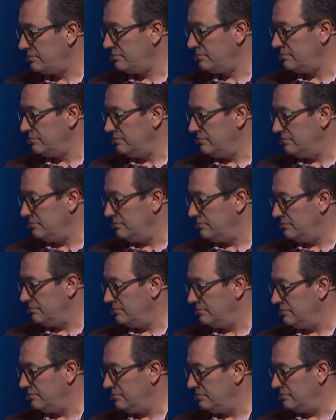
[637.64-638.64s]

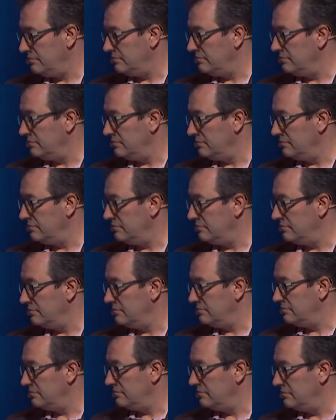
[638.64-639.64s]

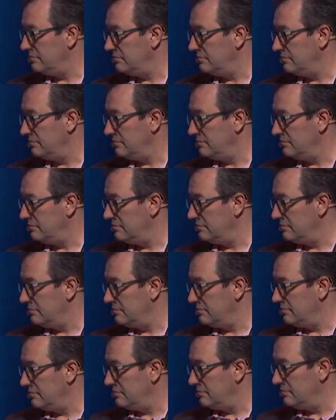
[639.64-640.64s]

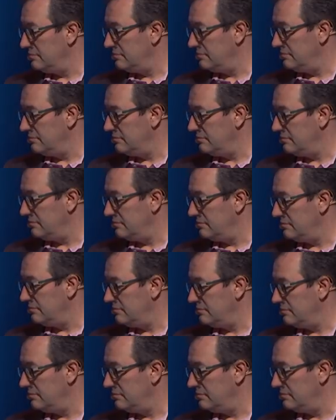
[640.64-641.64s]

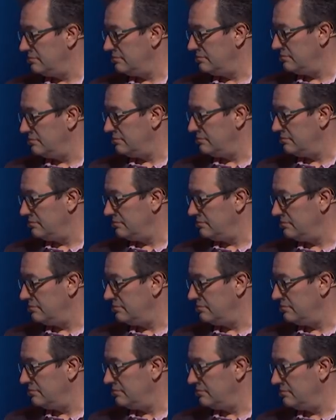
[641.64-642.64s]

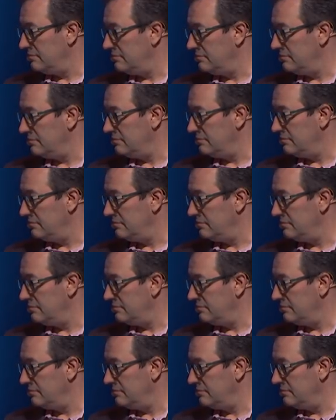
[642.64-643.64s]

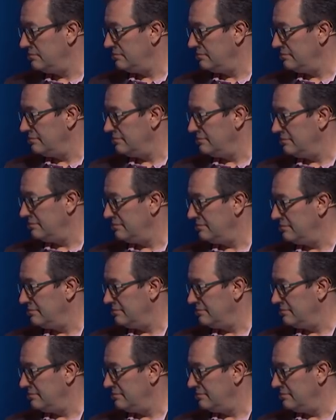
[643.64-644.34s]
No words are spoken by the person on screen.